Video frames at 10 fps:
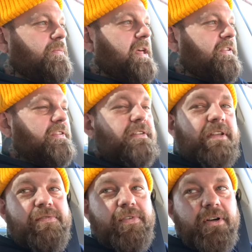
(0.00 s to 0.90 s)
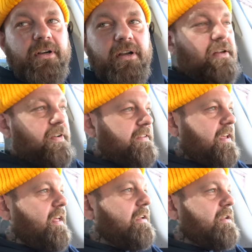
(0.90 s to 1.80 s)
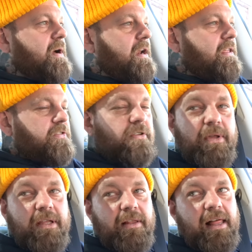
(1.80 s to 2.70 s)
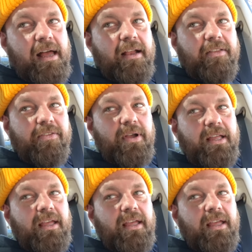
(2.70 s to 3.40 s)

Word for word: the best in Denver, and if I tell anybody, there's gonna be a line, so I